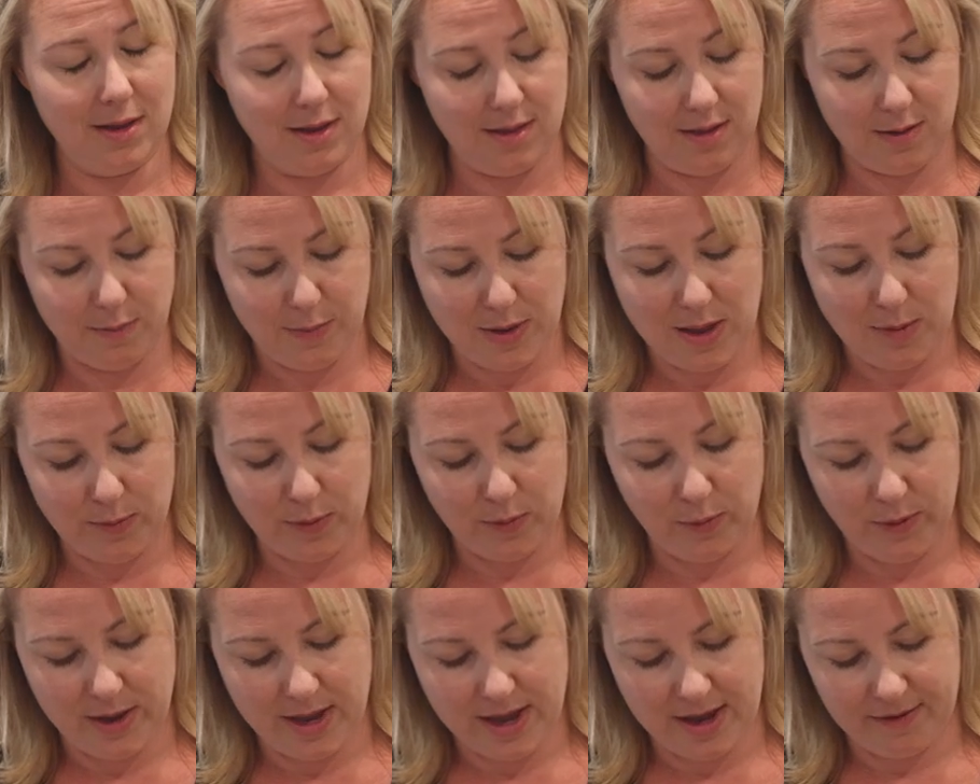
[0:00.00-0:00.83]
than the
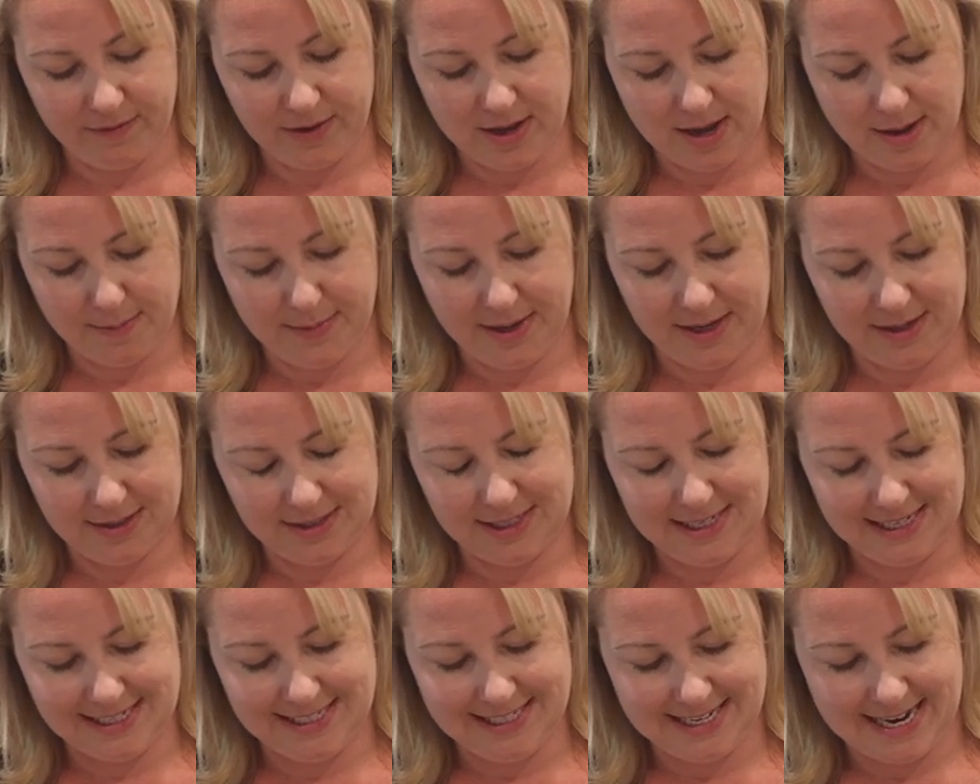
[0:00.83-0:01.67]
people we have
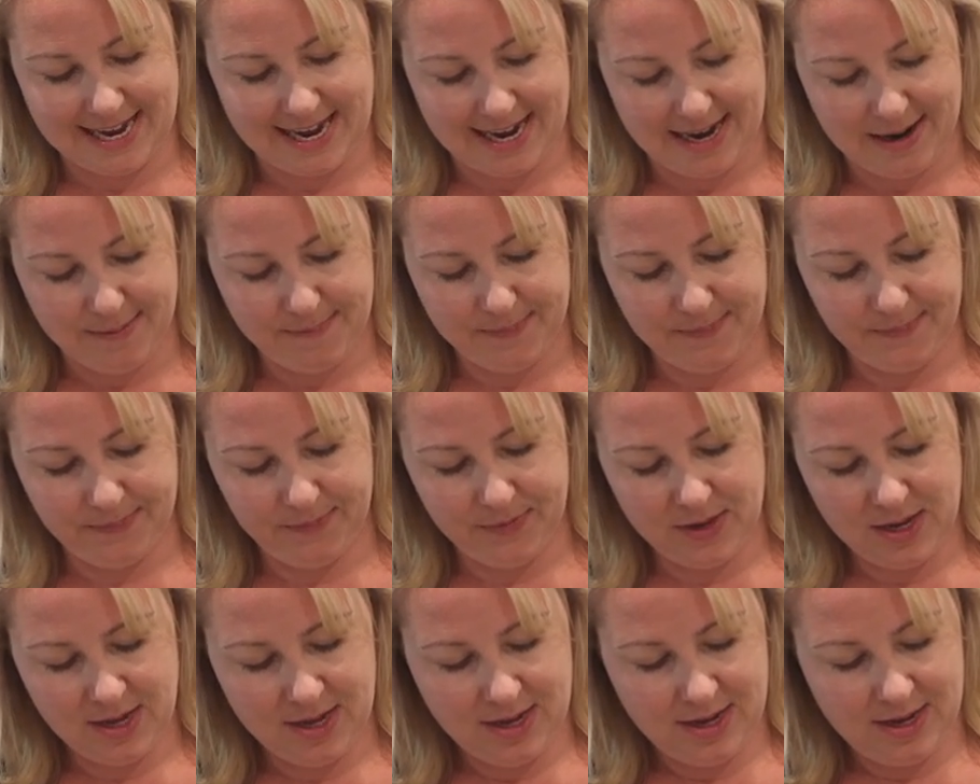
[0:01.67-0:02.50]
coming today.
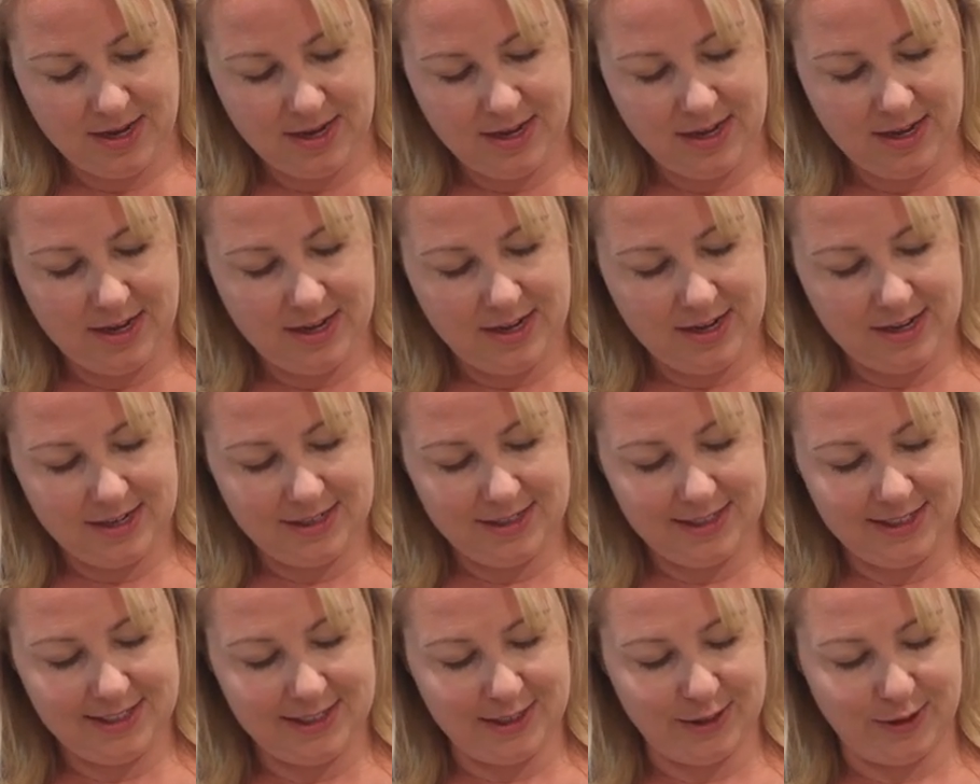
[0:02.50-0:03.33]

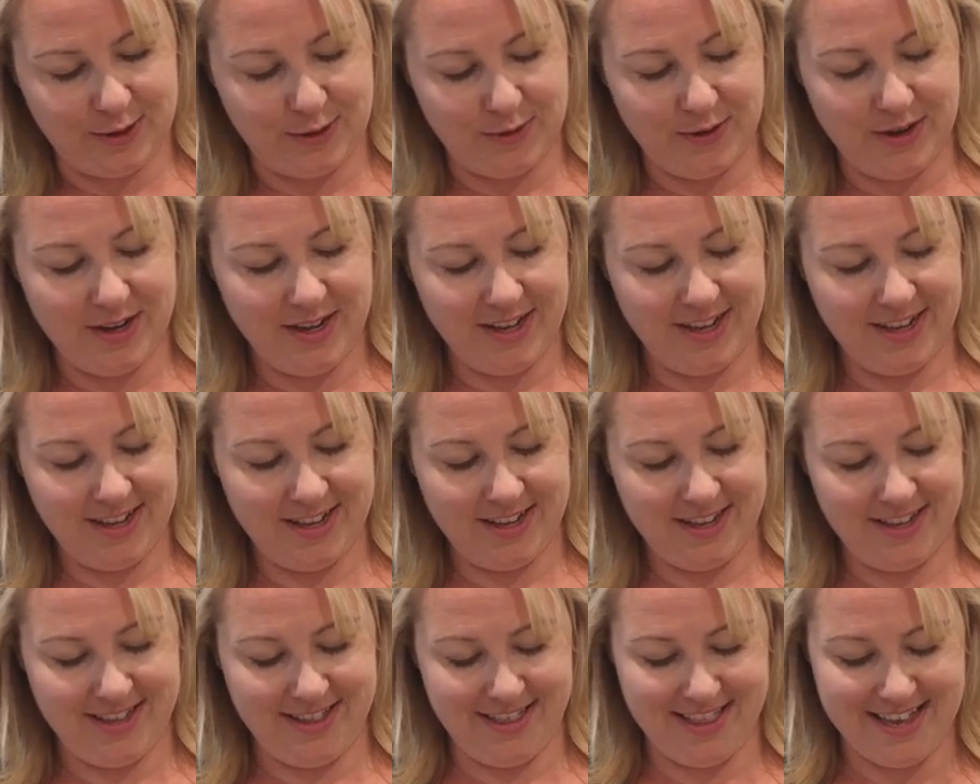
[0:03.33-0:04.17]
So
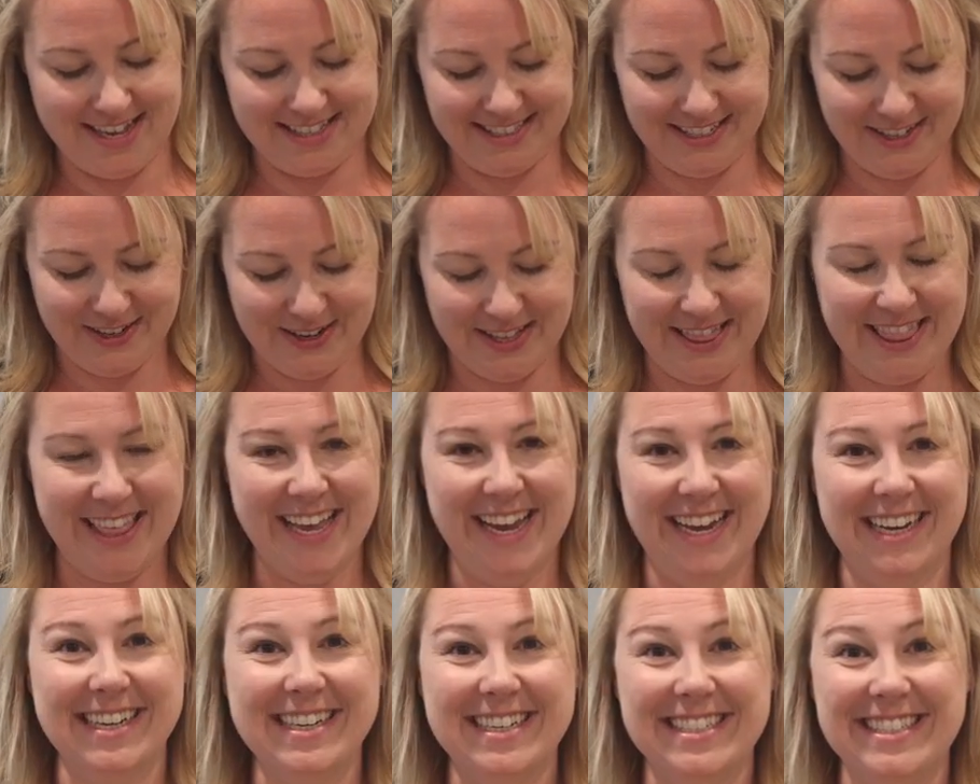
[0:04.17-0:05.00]
that's a good
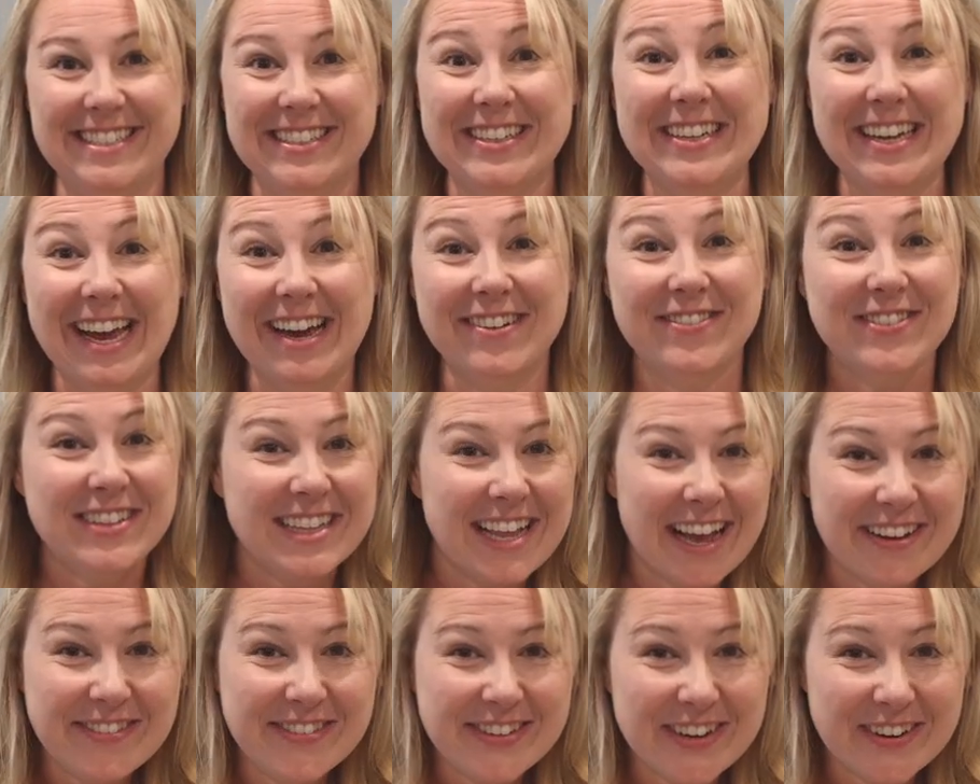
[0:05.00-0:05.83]
thing, because you'll have
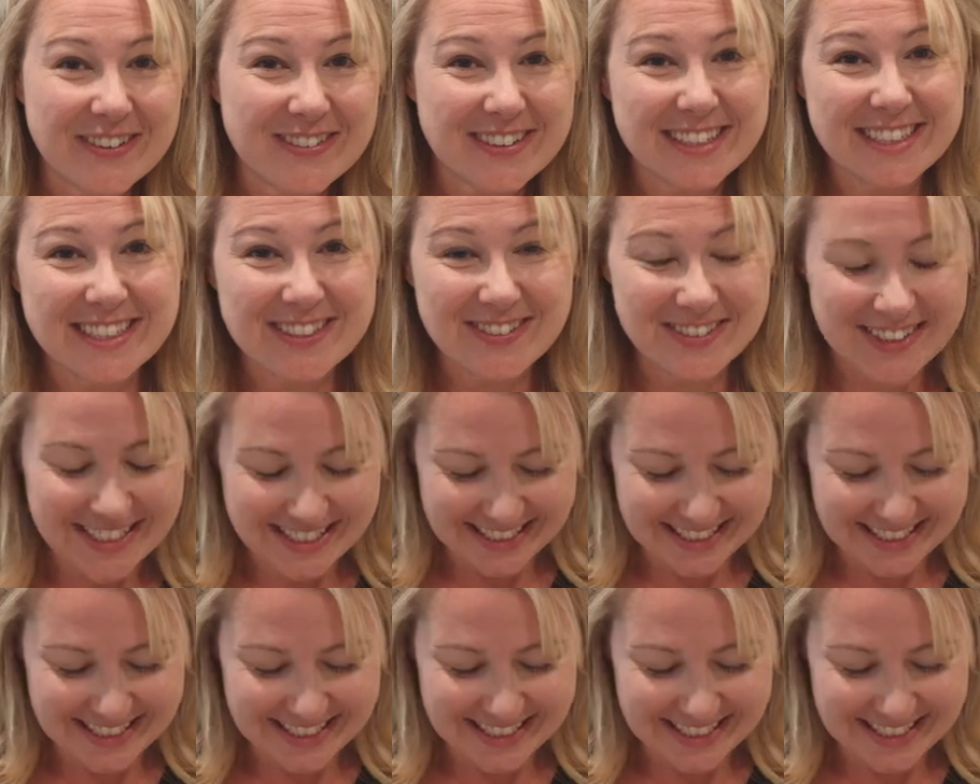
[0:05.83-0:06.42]
leftovers for